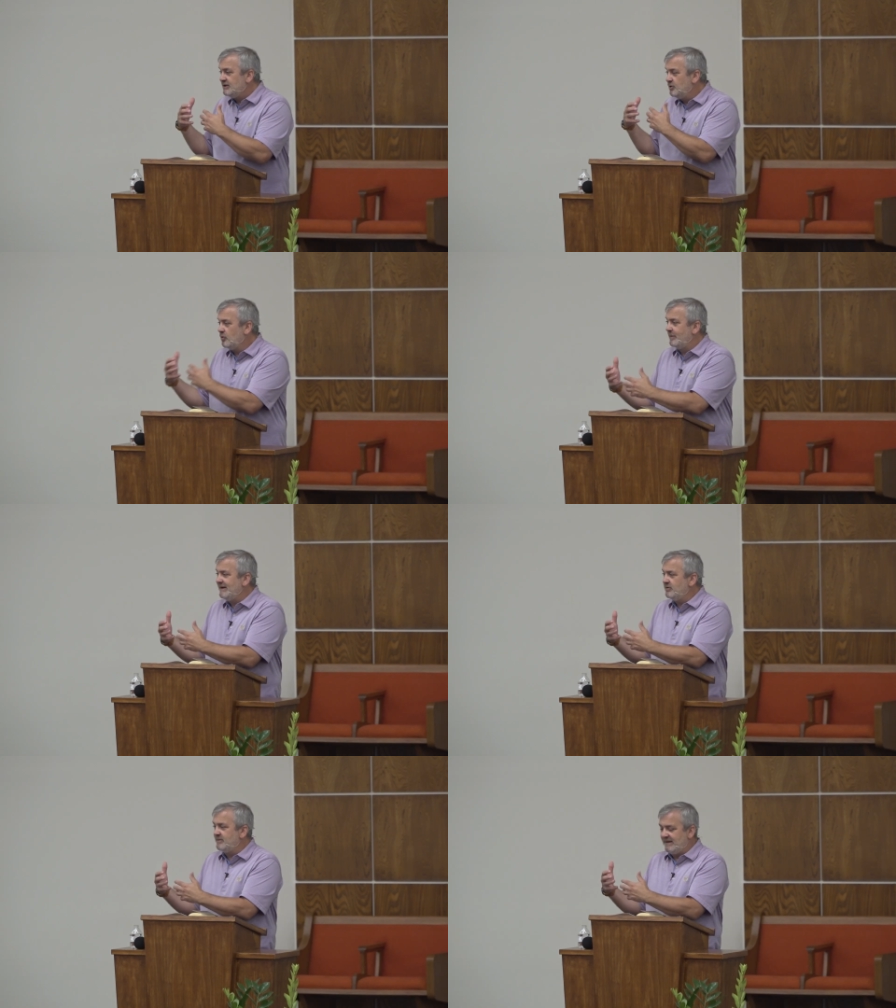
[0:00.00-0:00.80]
you will
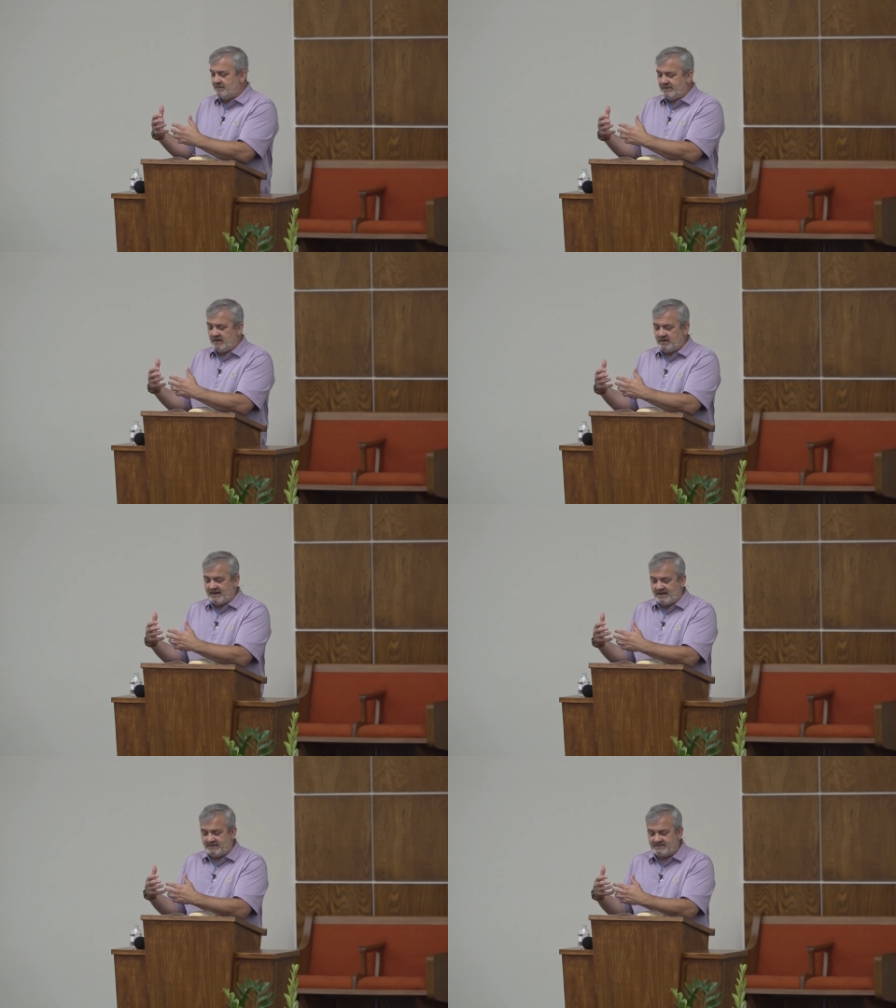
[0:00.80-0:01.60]
be with me in
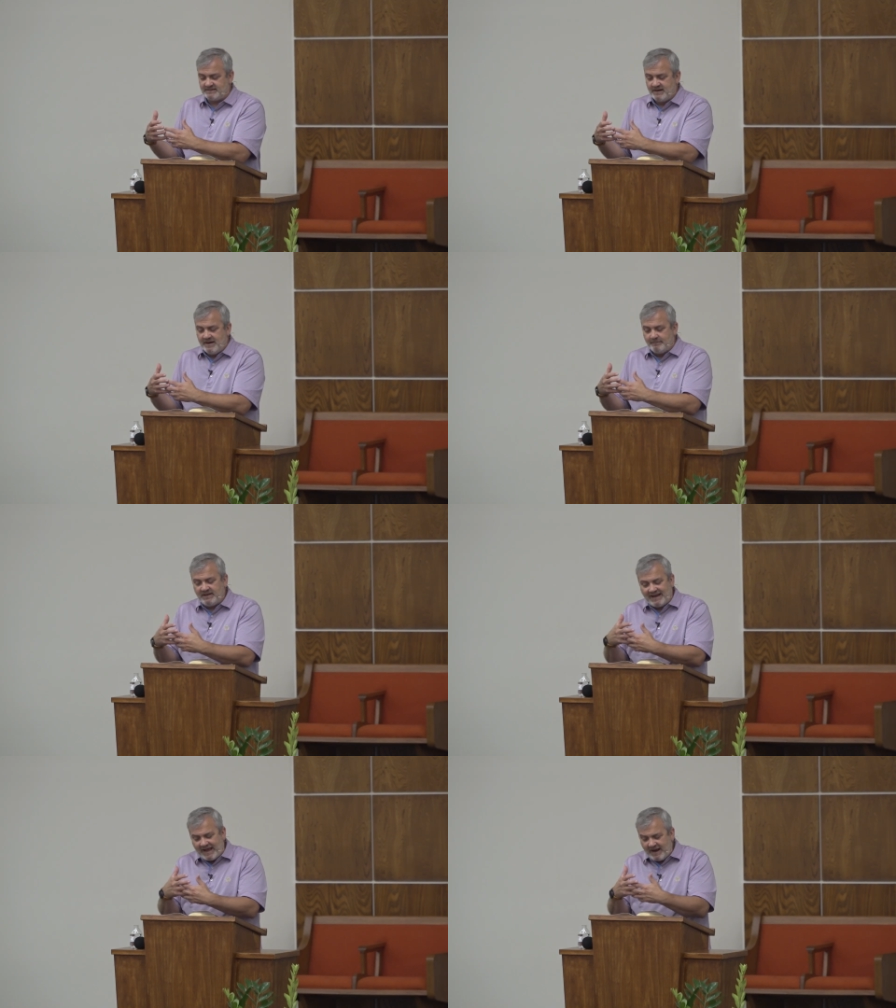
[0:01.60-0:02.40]
paradise.
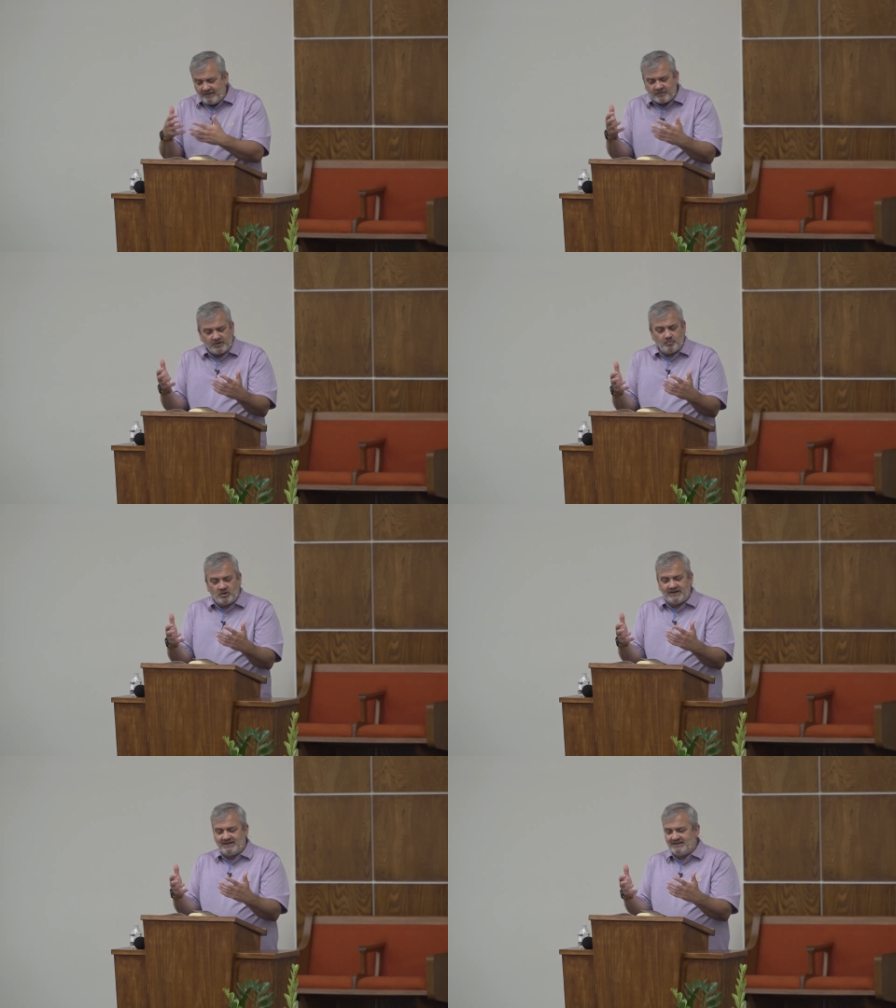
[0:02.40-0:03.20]
But
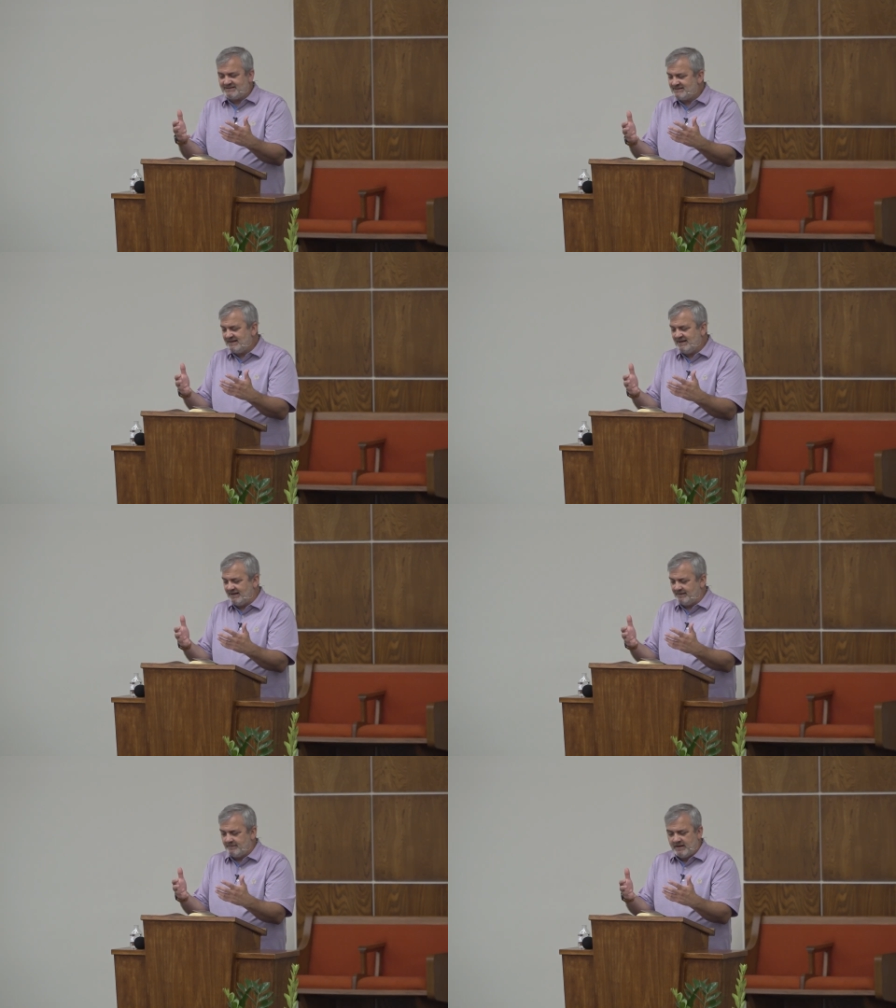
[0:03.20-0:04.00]
everyone in this
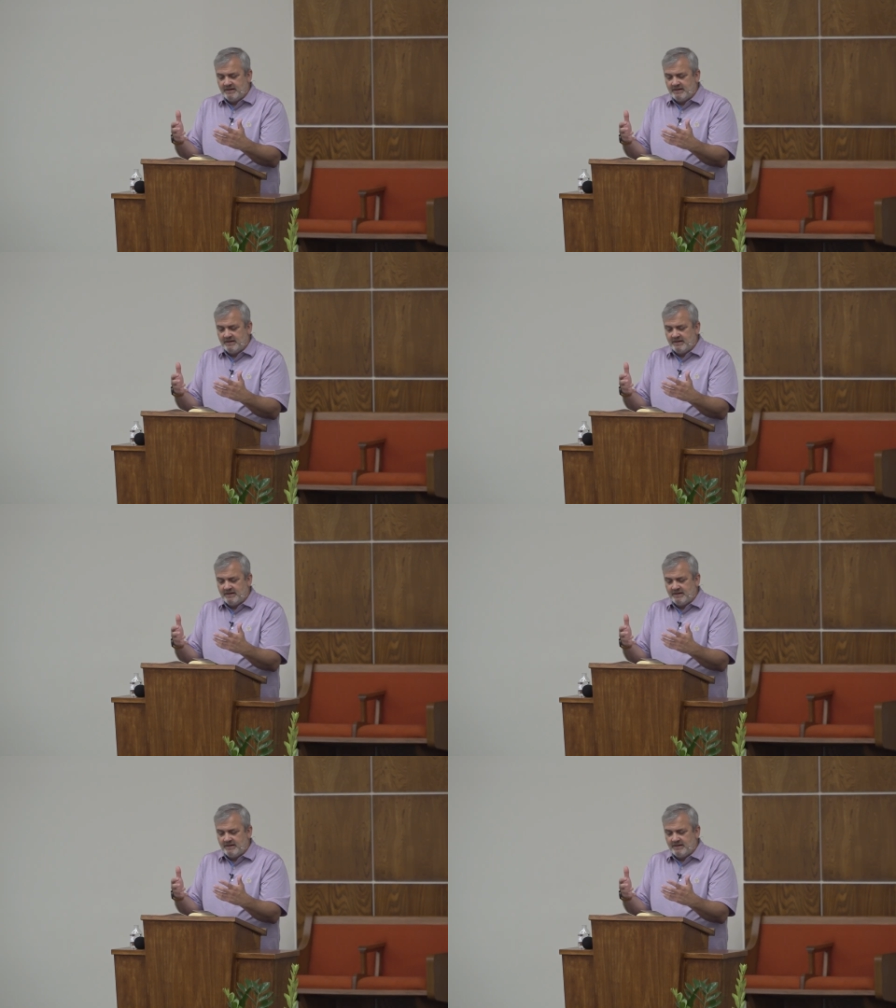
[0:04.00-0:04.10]
scene,